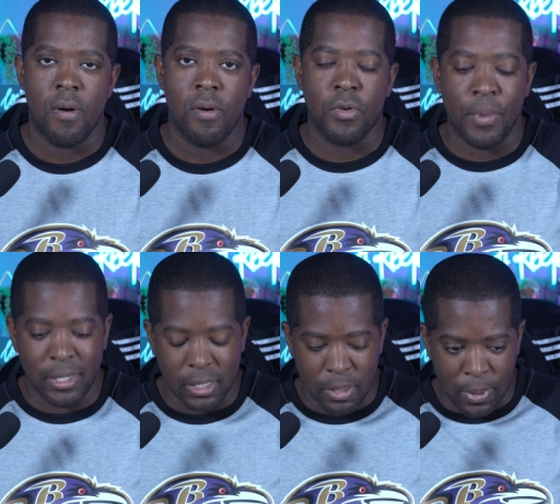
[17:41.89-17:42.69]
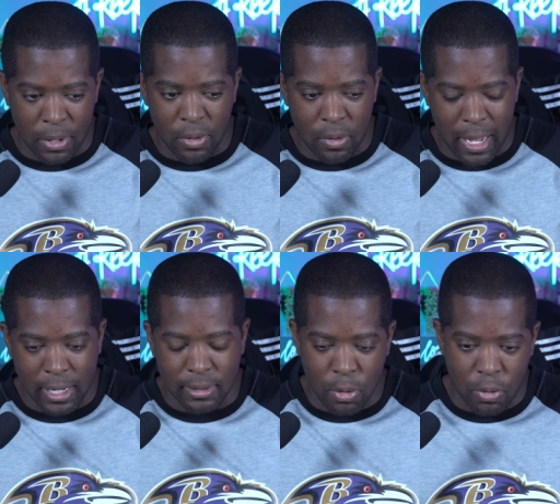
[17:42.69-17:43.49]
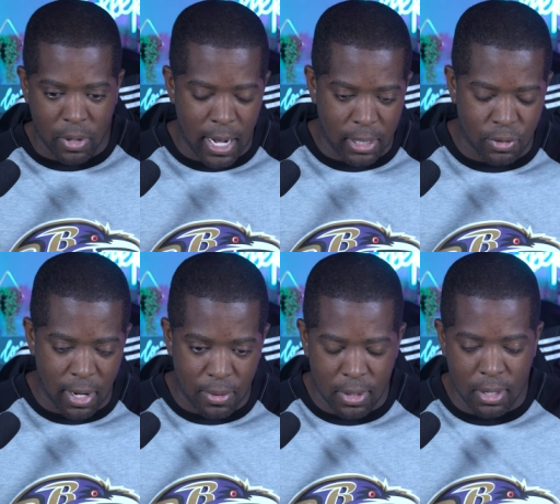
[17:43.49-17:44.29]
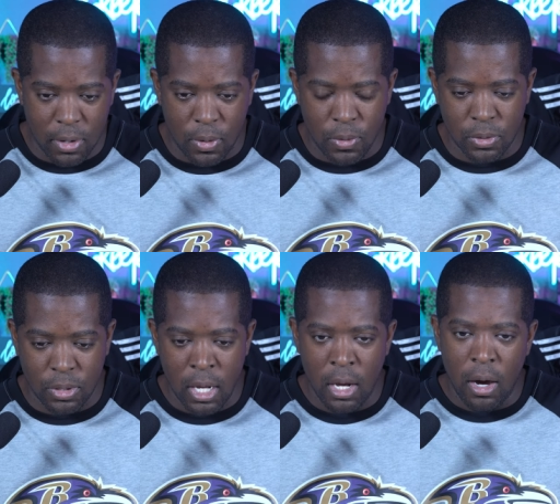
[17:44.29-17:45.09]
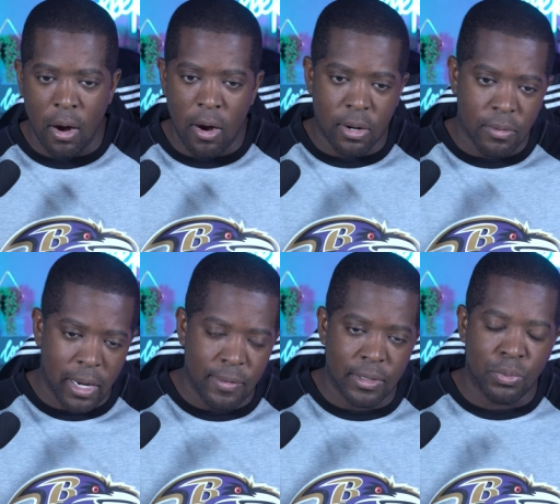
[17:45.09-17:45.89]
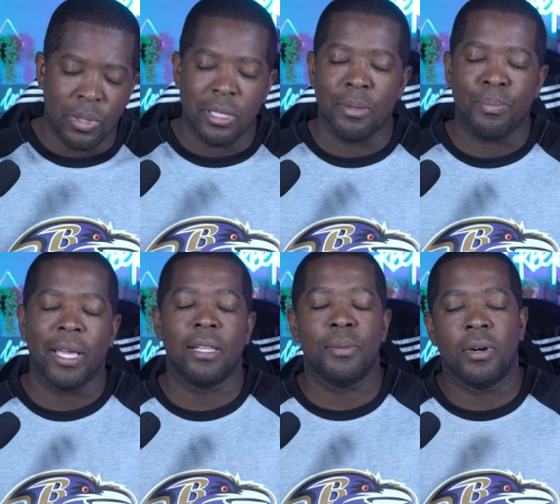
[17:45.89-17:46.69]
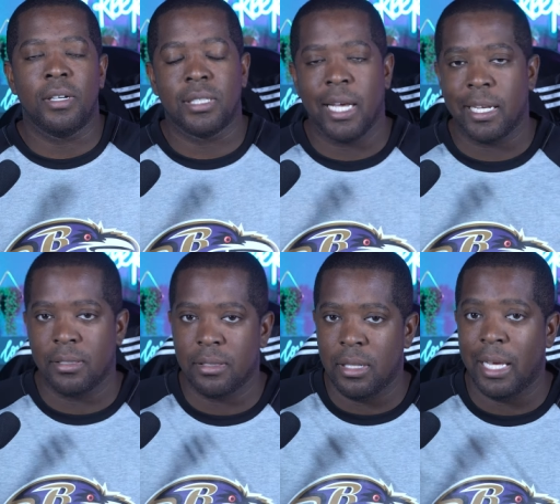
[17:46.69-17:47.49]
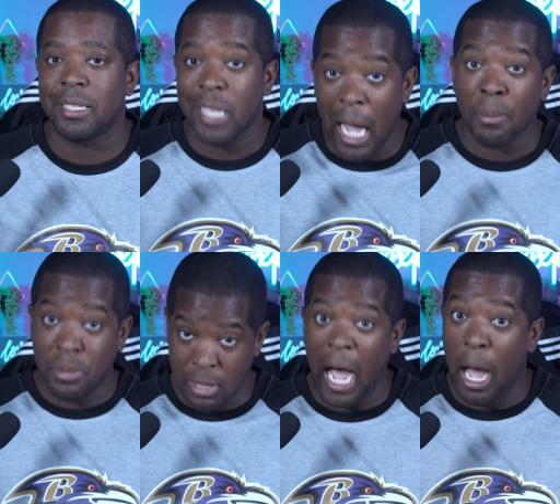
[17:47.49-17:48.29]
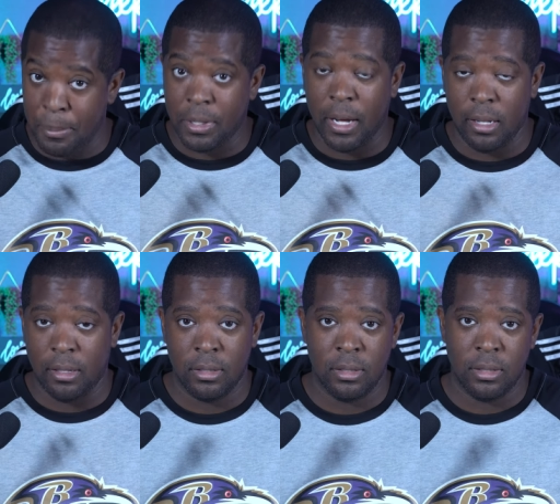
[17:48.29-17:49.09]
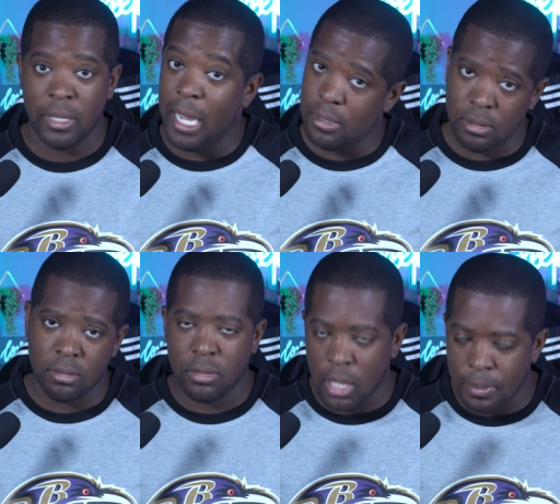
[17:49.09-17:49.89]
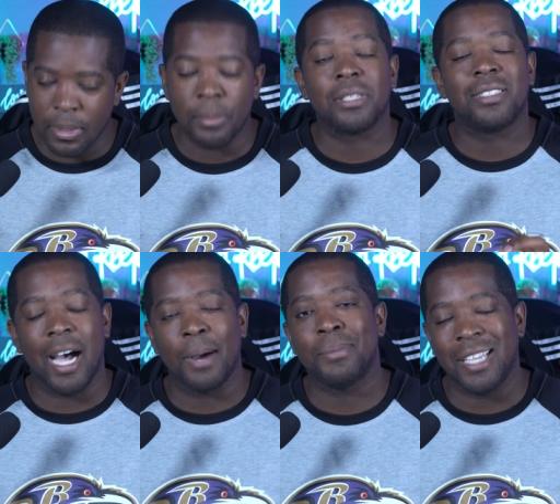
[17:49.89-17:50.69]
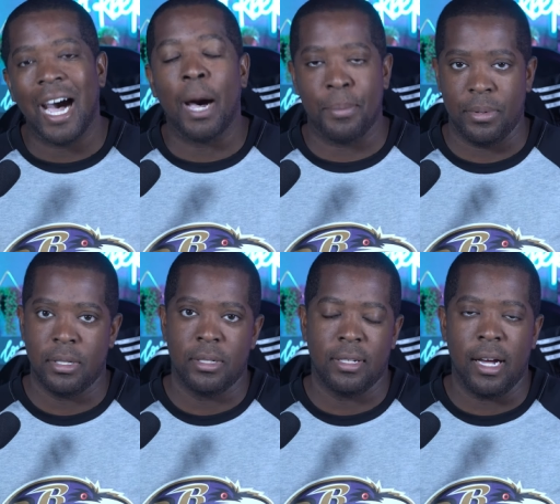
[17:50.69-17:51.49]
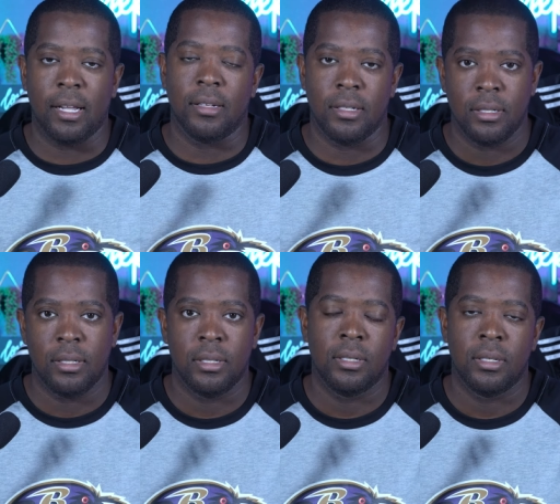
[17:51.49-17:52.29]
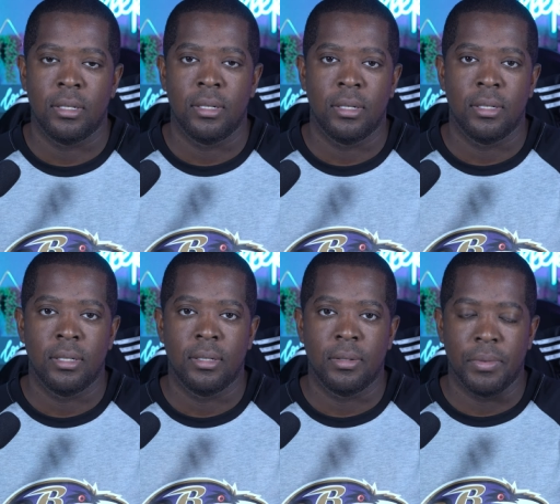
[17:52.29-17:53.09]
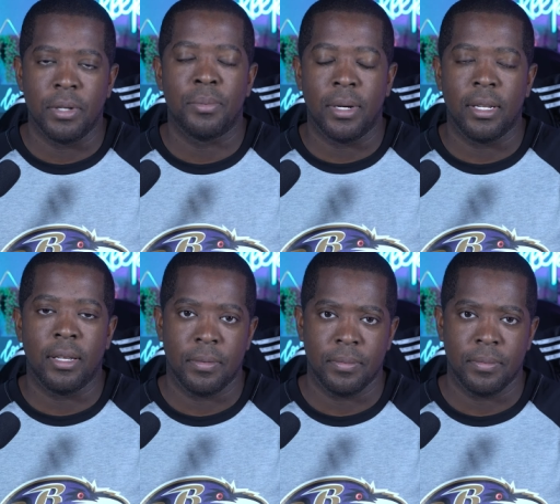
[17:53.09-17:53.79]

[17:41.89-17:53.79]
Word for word: Especially depending on how this whole contract thing goes. Are the Ravens willing to pay Lamar Jackson like top, top dollar? Not just top dollar, but top, top dollar. Real money.